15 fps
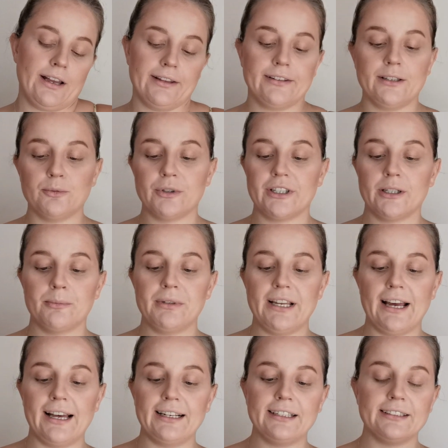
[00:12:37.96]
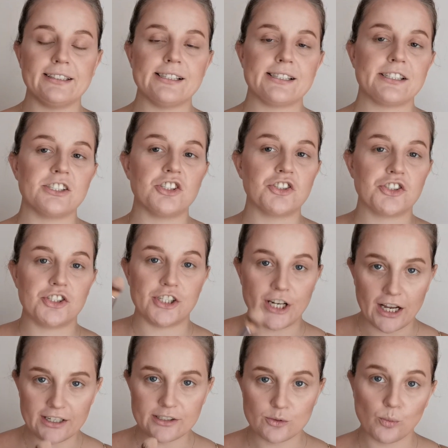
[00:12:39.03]
And then we're going to be adding this
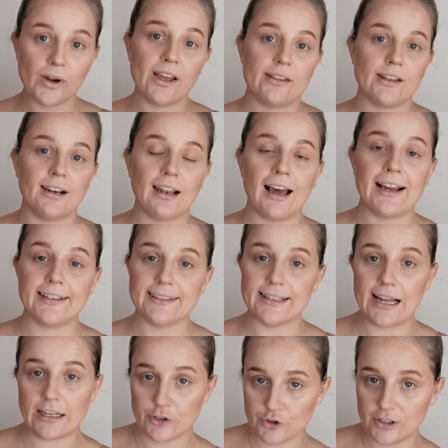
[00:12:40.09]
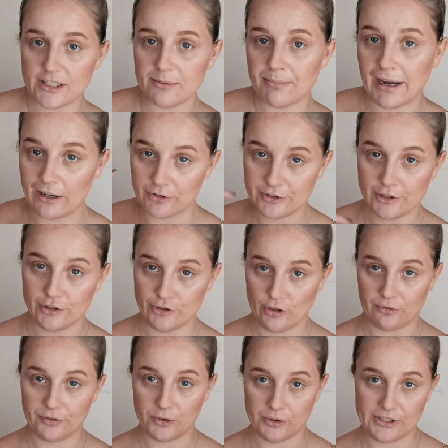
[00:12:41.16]
just where the light naturally bounces
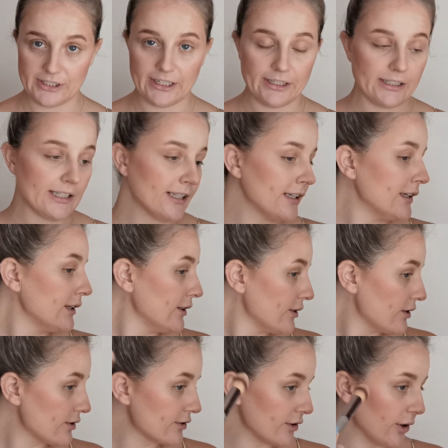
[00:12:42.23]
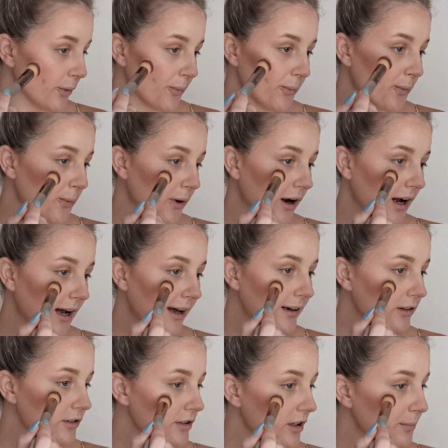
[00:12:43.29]
off your skin. So
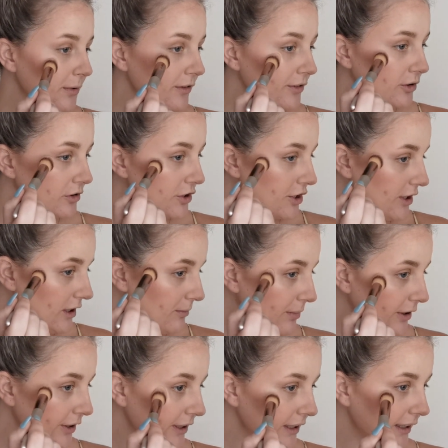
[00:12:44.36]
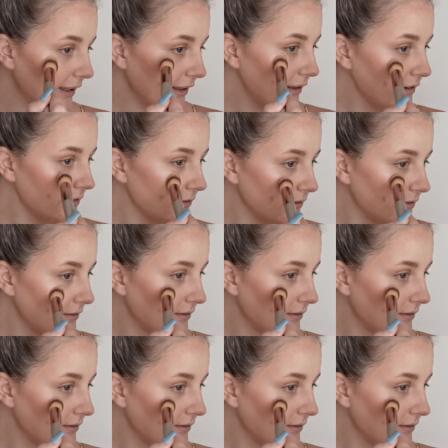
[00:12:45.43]
right on top of your cheekbone here.